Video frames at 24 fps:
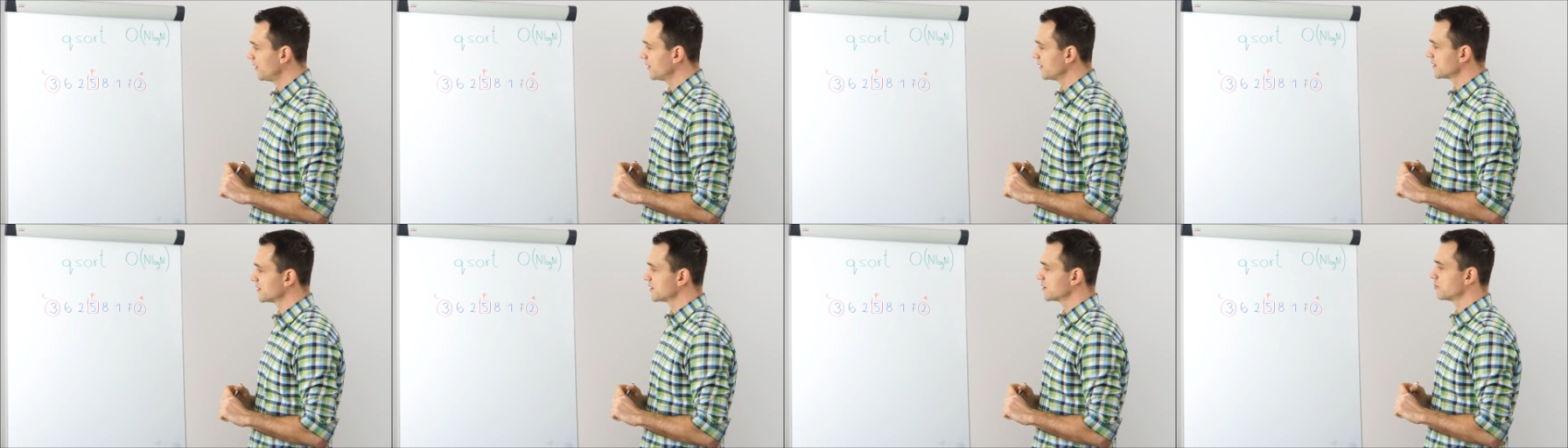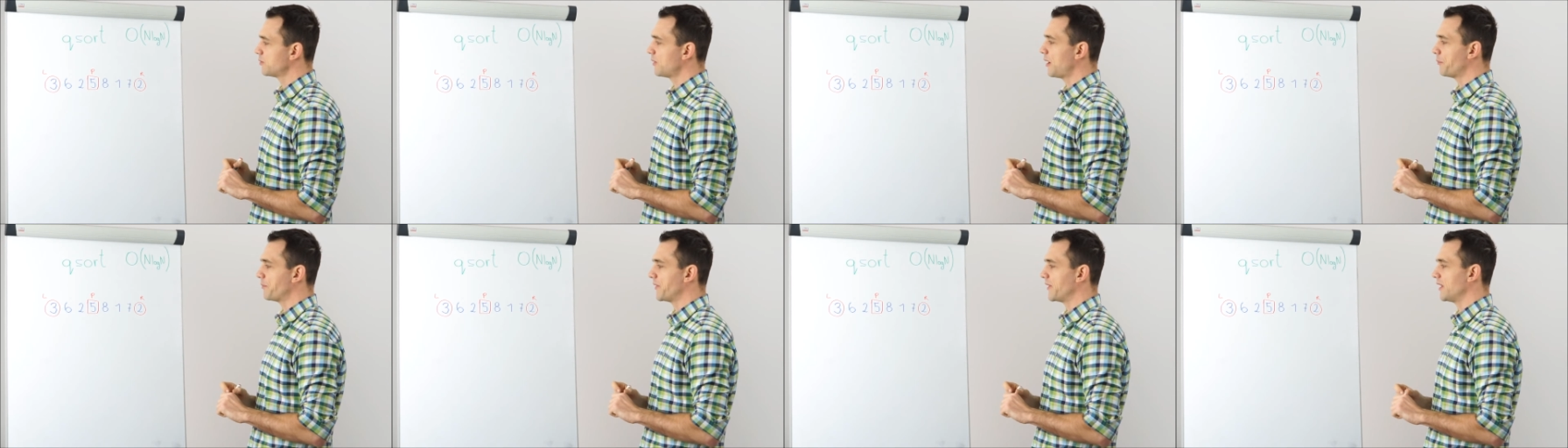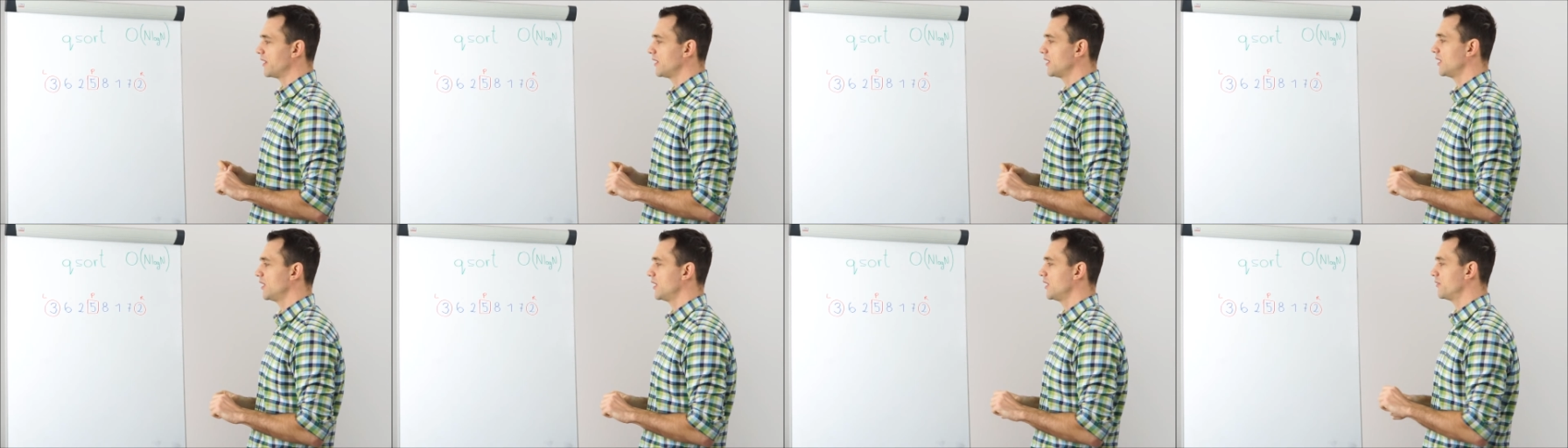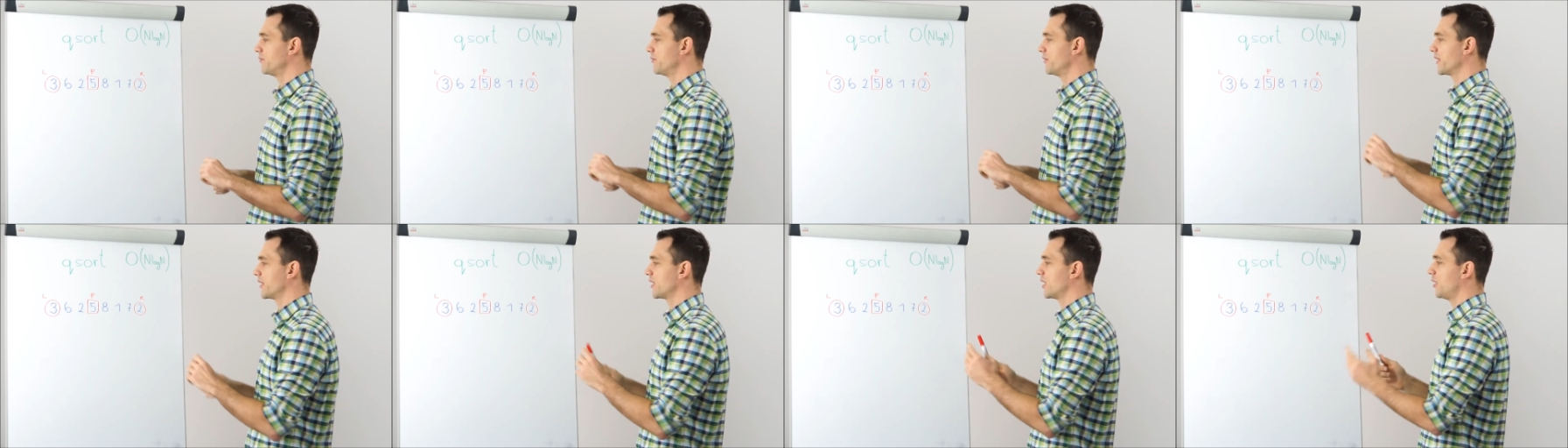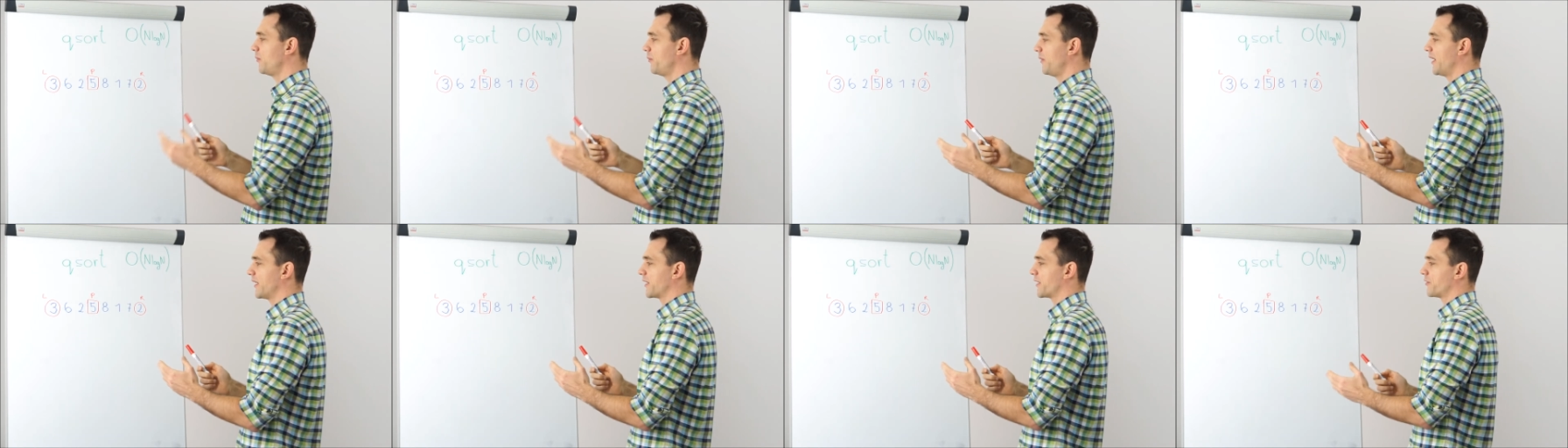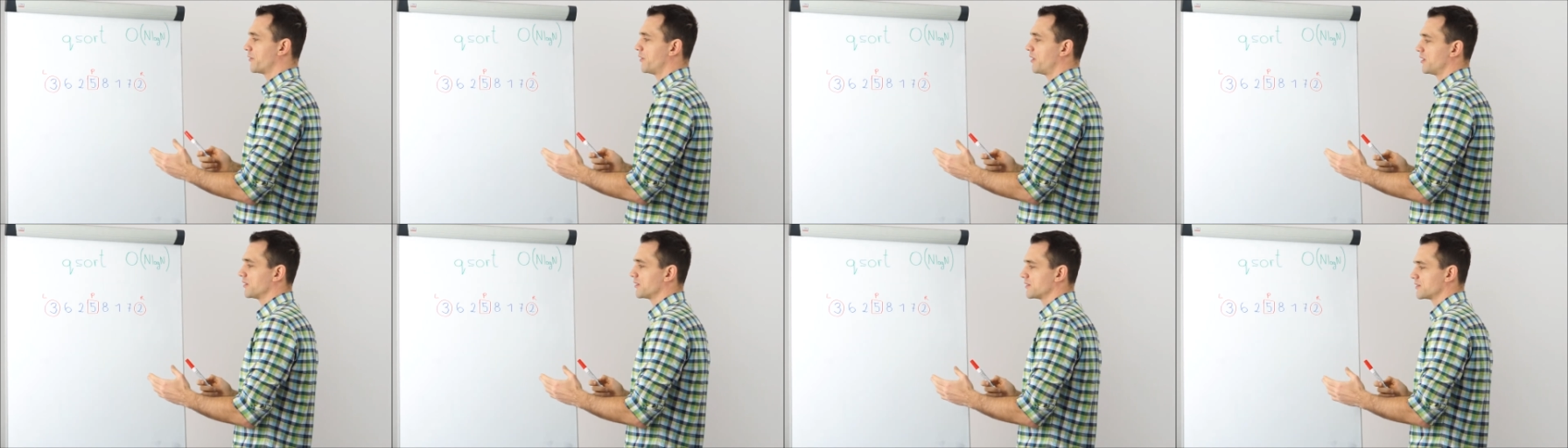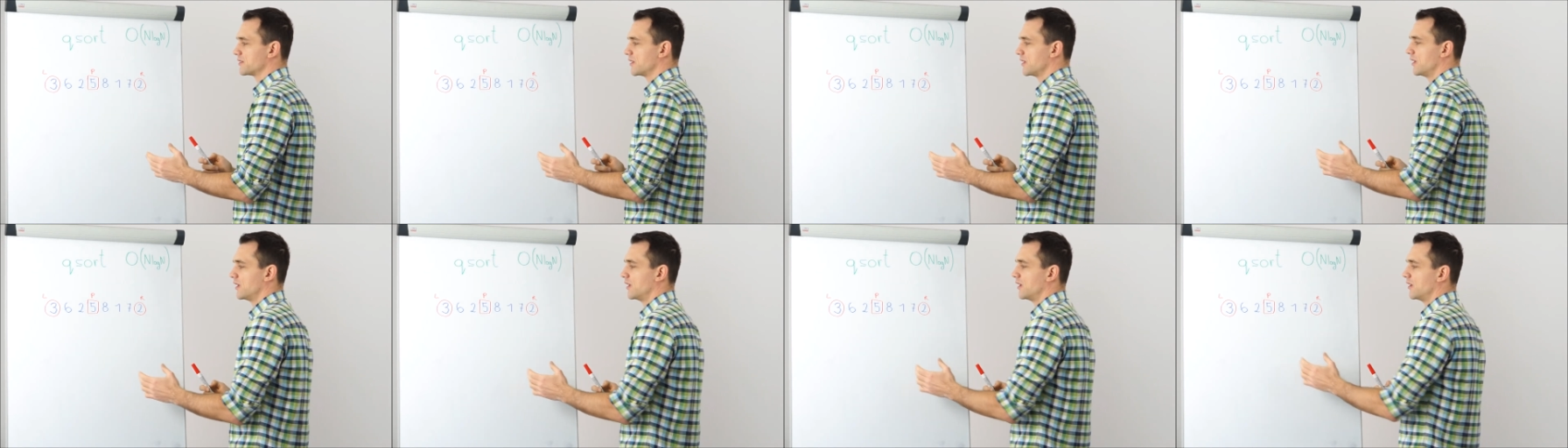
swapping if we come across